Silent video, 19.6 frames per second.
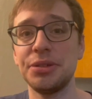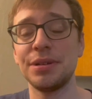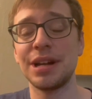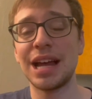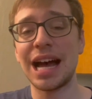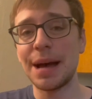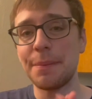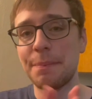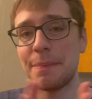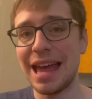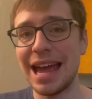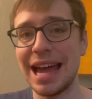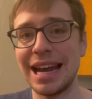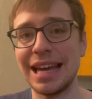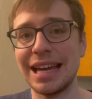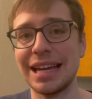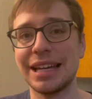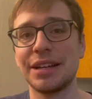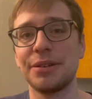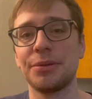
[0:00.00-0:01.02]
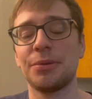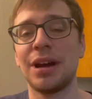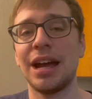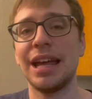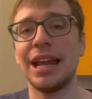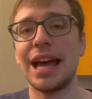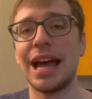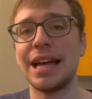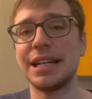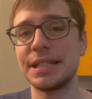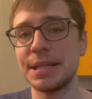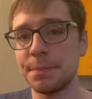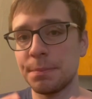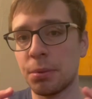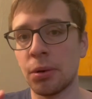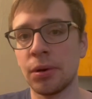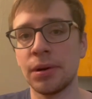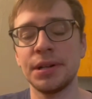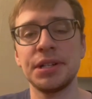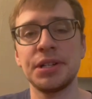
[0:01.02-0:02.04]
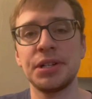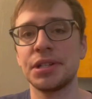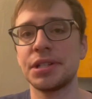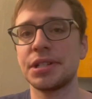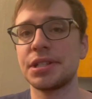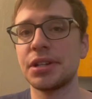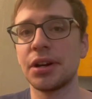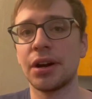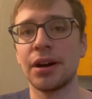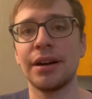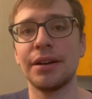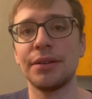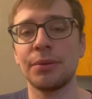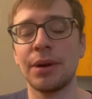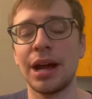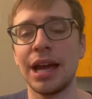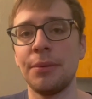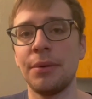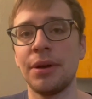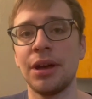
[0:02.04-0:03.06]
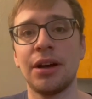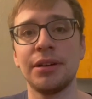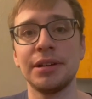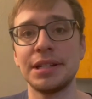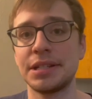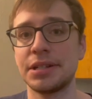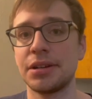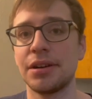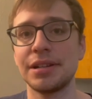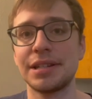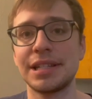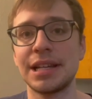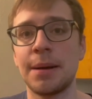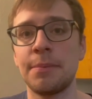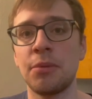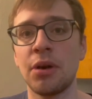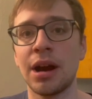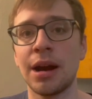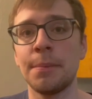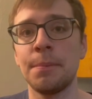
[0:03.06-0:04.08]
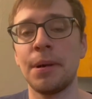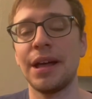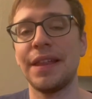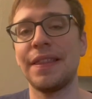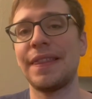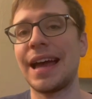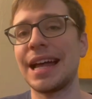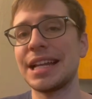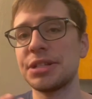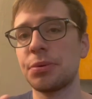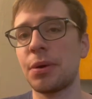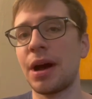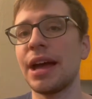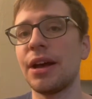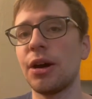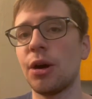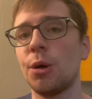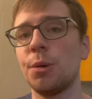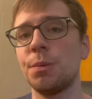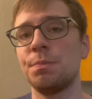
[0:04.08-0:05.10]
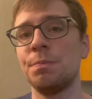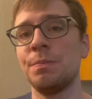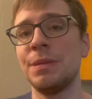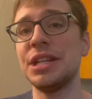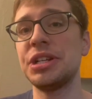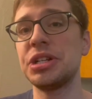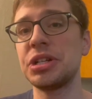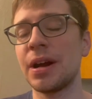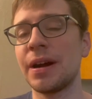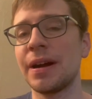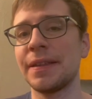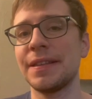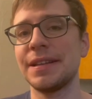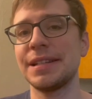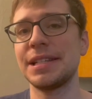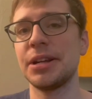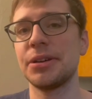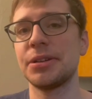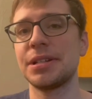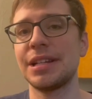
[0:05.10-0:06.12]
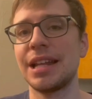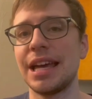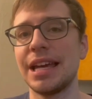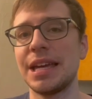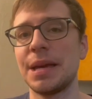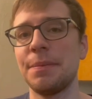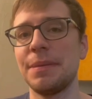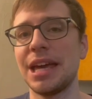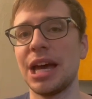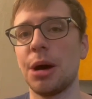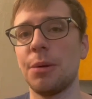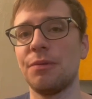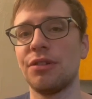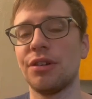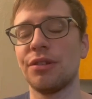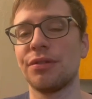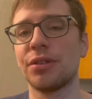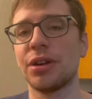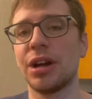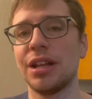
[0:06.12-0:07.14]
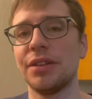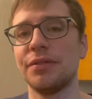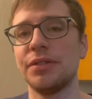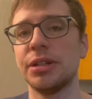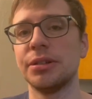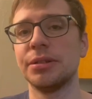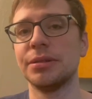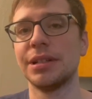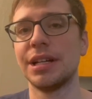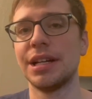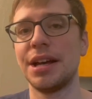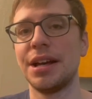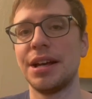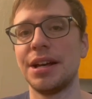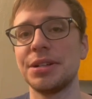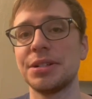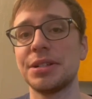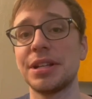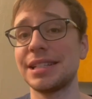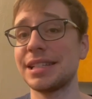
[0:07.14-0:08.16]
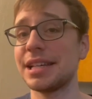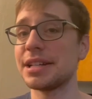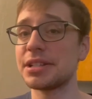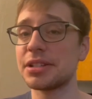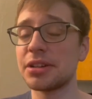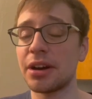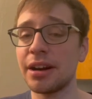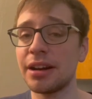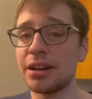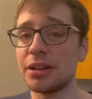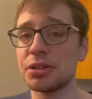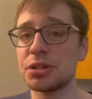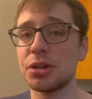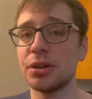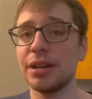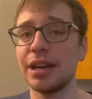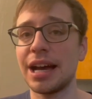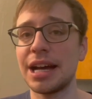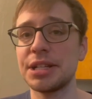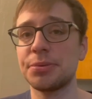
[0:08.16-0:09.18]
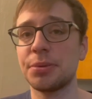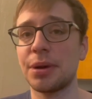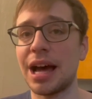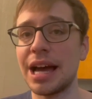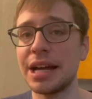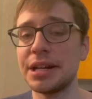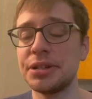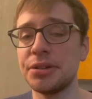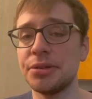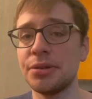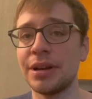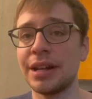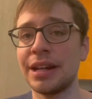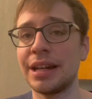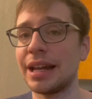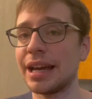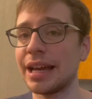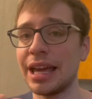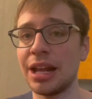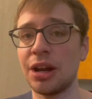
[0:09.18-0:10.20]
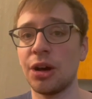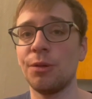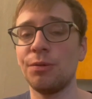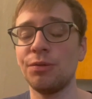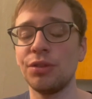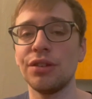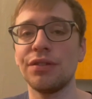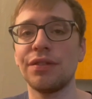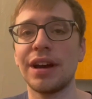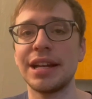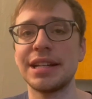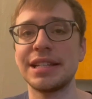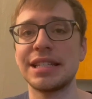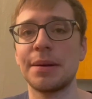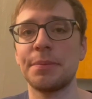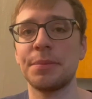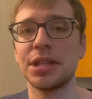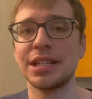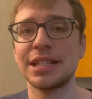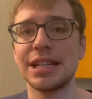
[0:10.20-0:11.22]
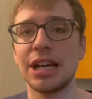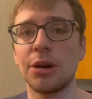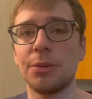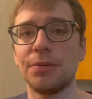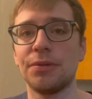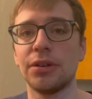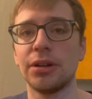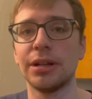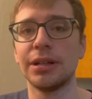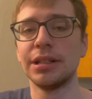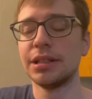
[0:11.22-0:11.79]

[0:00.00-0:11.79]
not panic, right? It's important to just start, right? We all just start somewhere, but that's why I hope me sharing this here today can be helpful for all of you. So let's get started. I'll show you guys what I do, and again, hopefully you find some of this helpful.